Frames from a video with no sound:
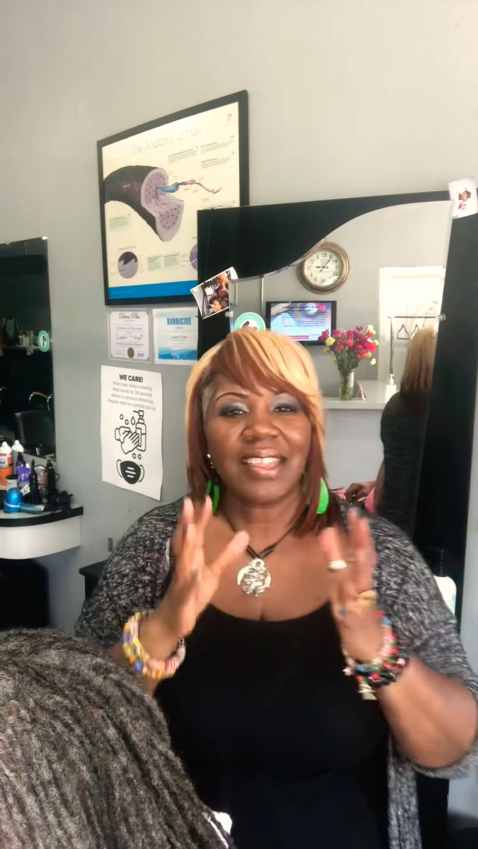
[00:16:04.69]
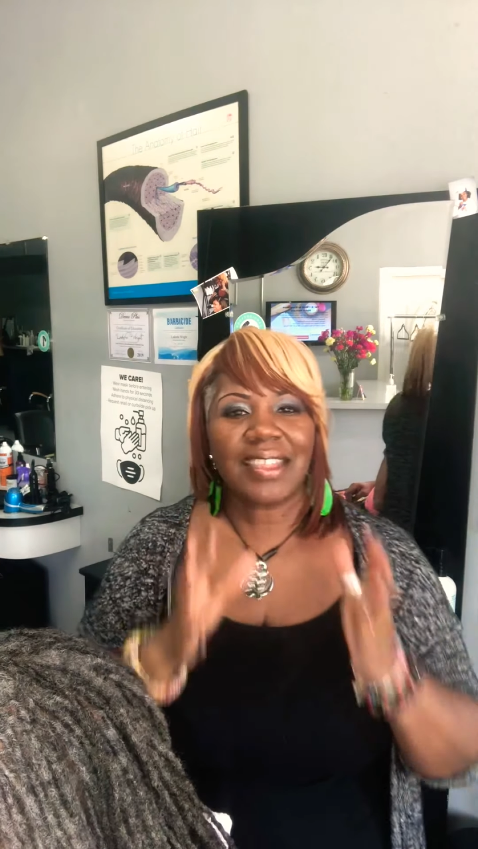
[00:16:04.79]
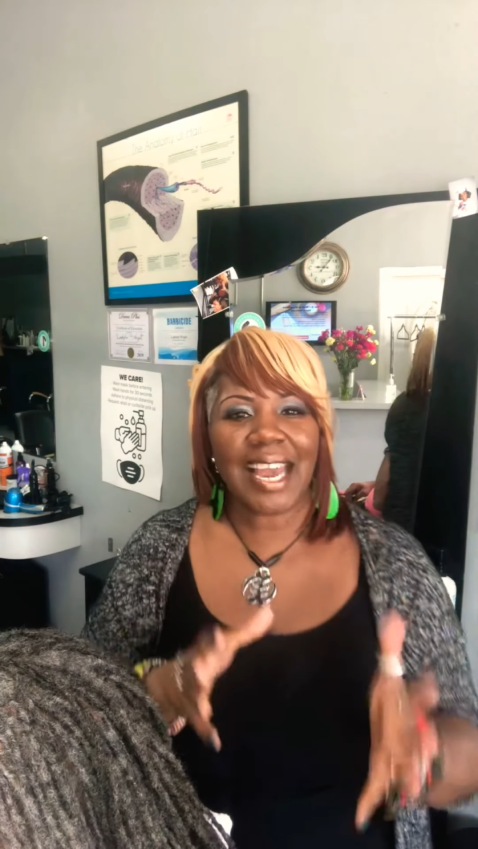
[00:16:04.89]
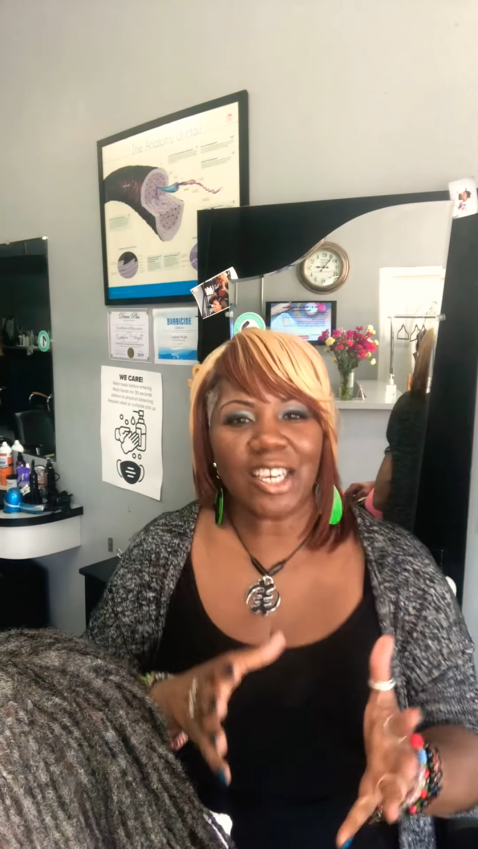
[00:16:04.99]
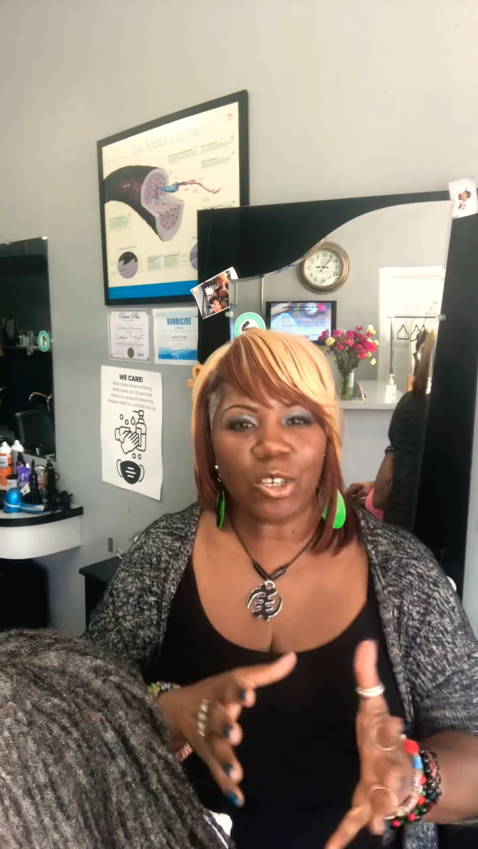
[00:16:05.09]

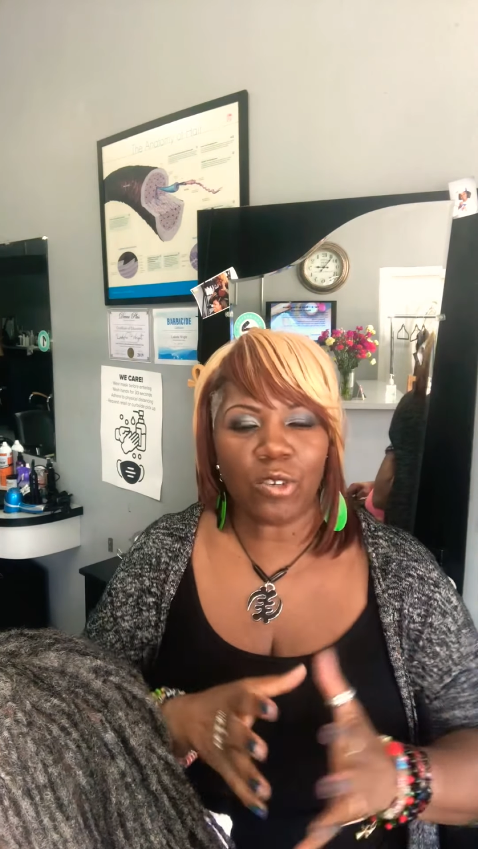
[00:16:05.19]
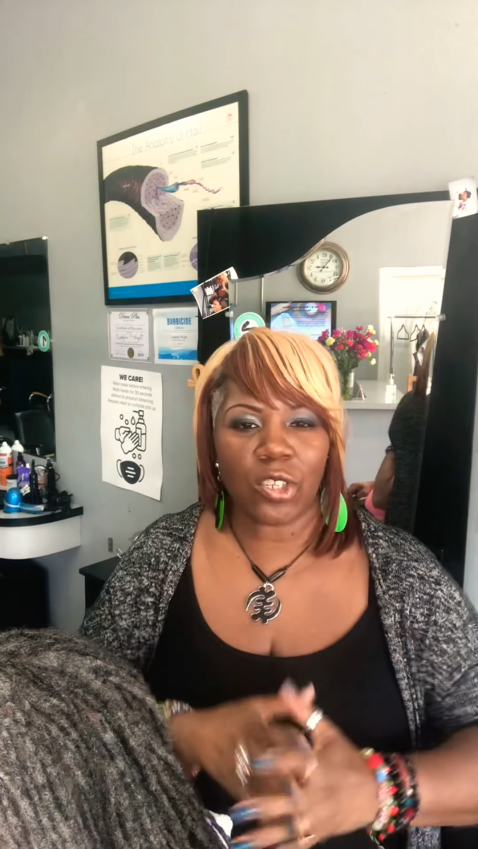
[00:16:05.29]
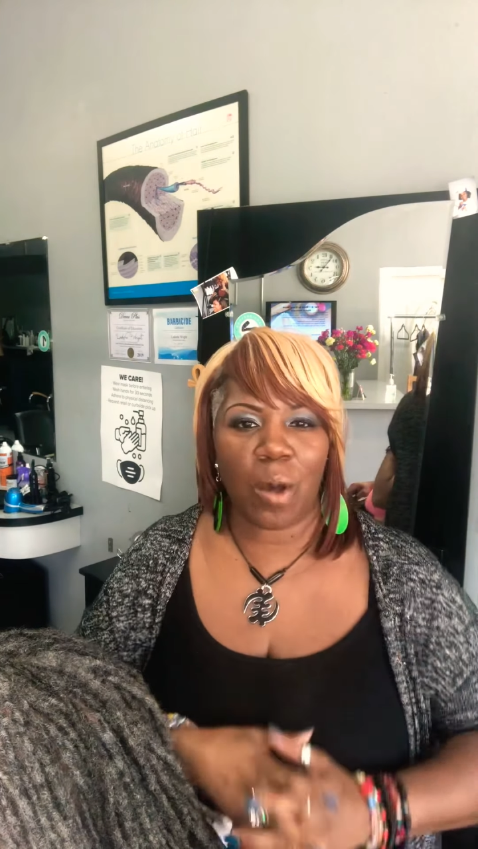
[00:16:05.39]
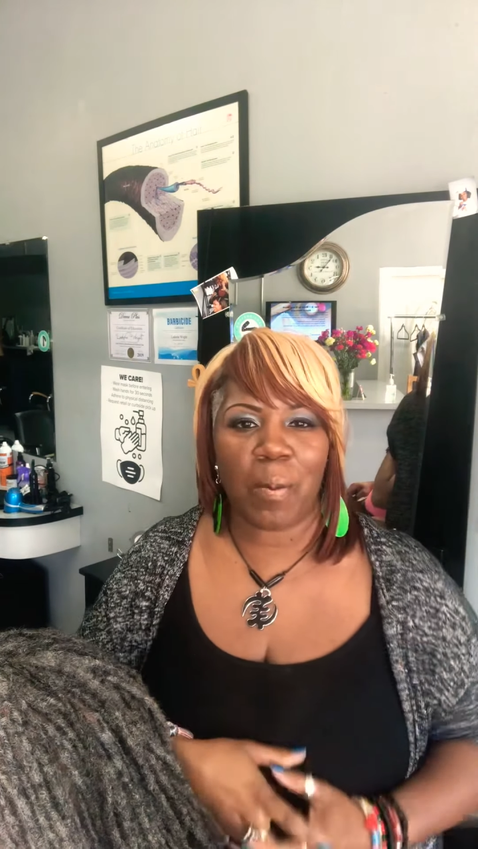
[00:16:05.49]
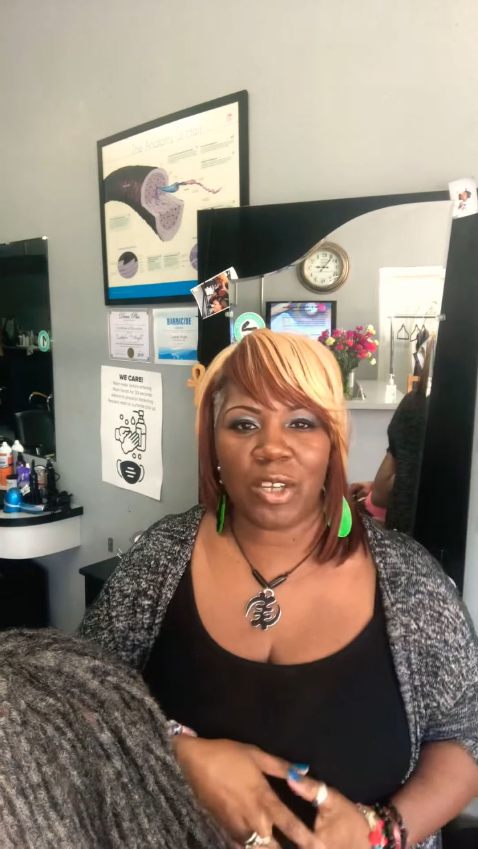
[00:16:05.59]
Thank you
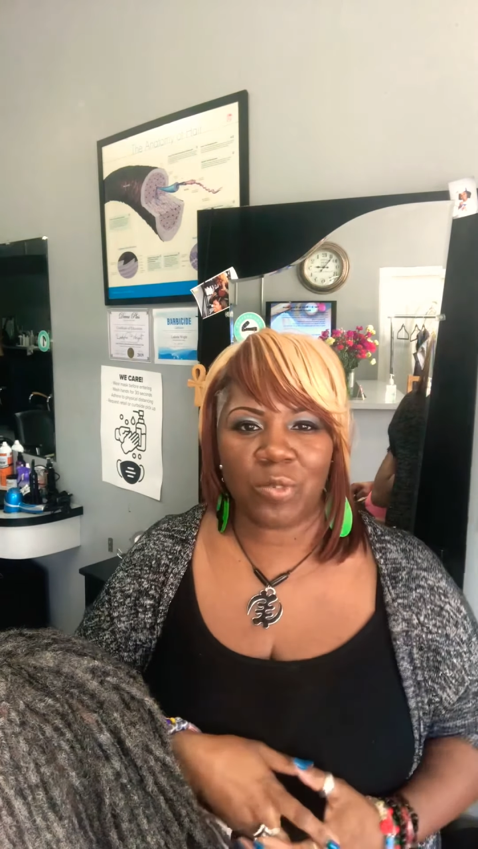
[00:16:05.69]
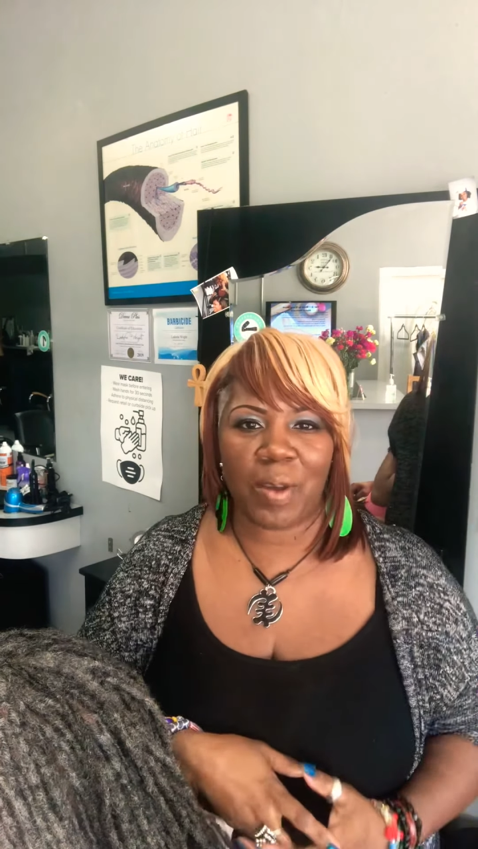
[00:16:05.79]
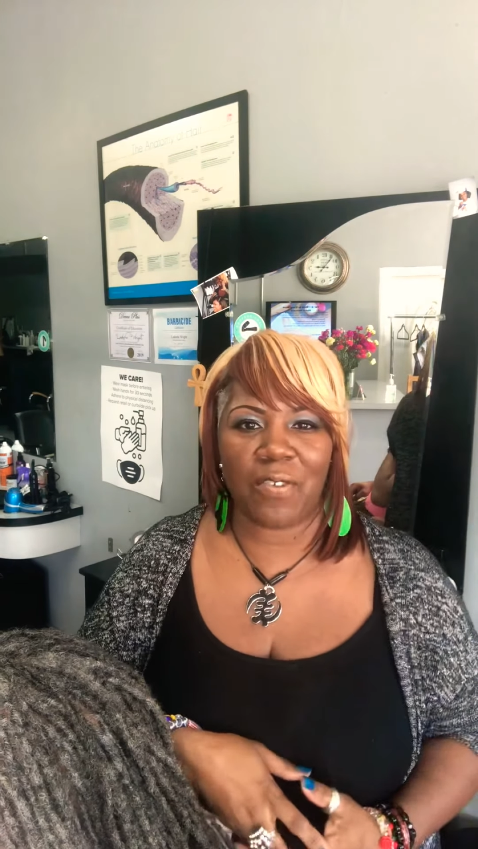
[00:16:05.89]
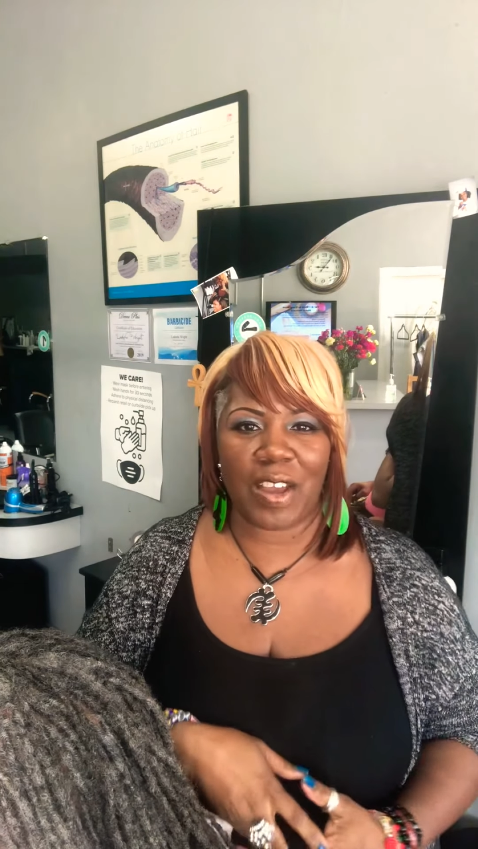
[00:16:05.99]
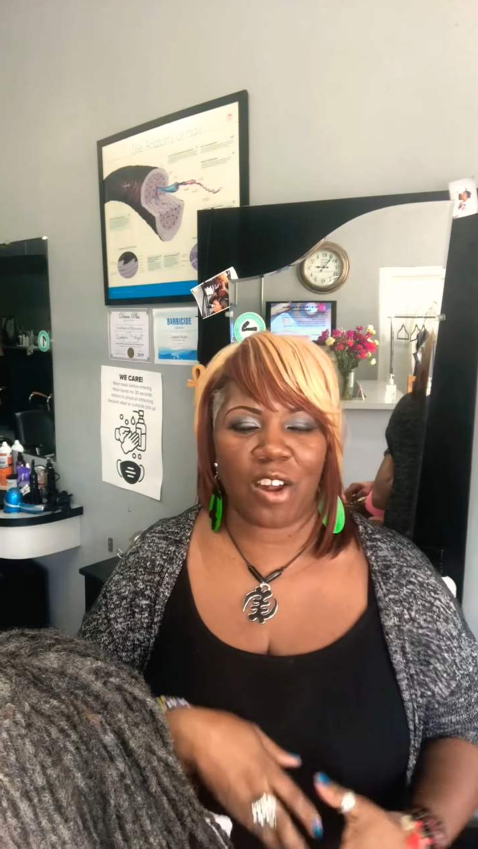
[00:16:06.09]
so much,
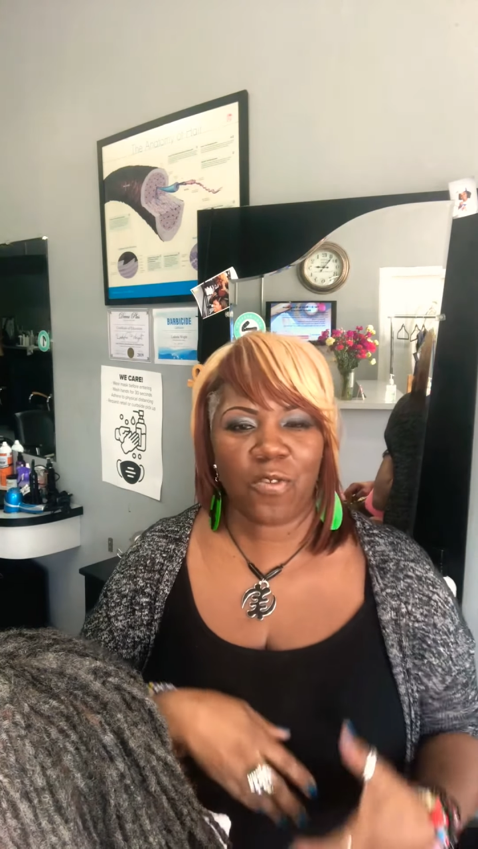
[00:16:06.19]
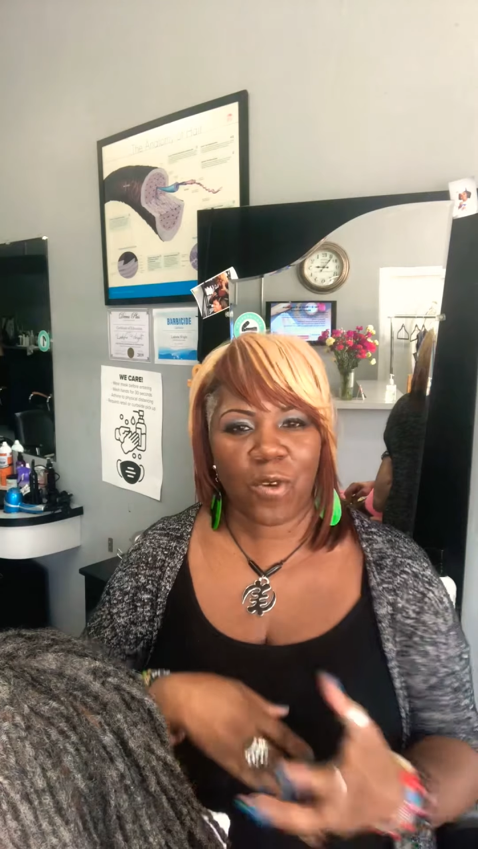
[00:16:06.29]
RevAir,